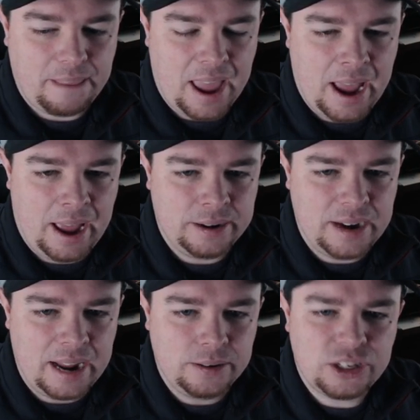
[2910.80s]

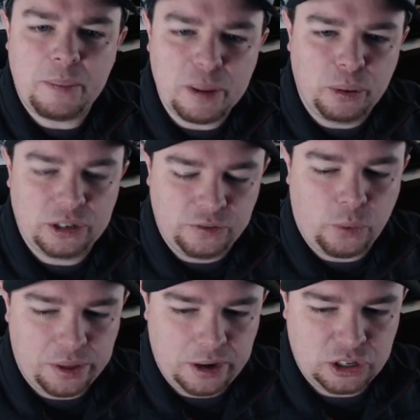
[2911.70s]
and some of the books in
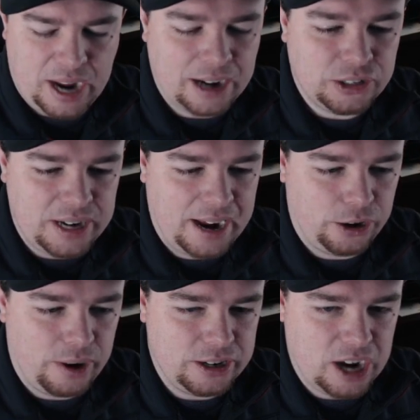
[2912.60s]
4th edition actually had a
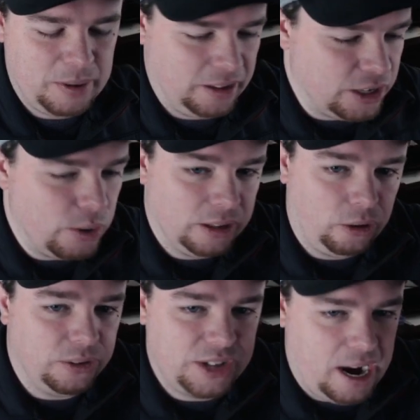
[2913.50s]
great job at, like, doing
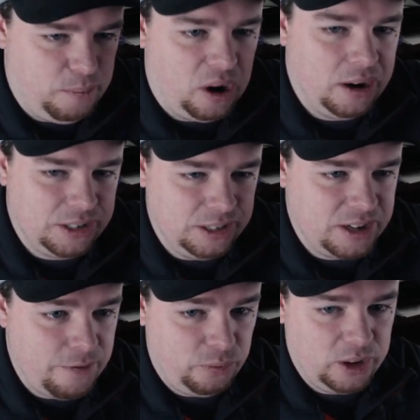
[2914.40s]
little sidebars and
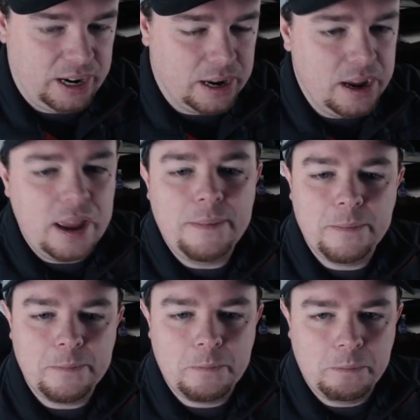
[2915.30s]
stuff of, like,
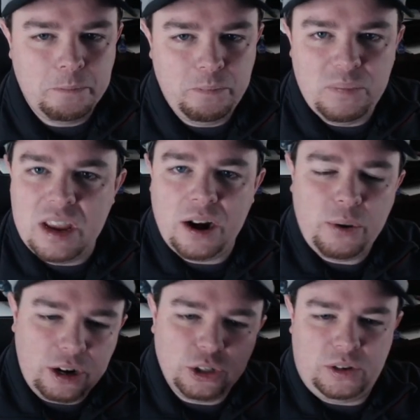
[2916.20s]

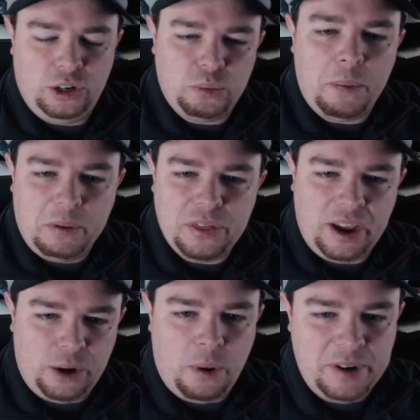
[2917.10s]
here's what we were
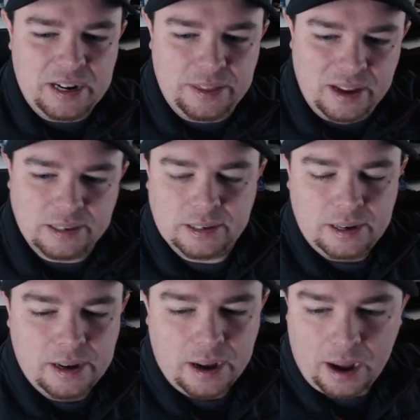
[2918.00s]
thinking when we did this.
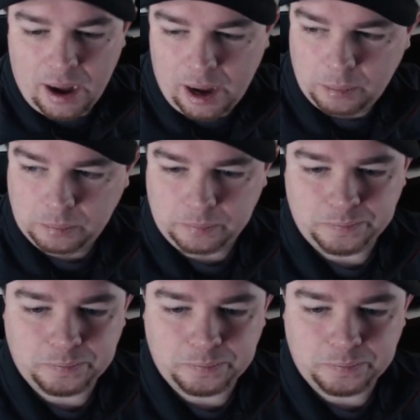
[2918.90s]
And,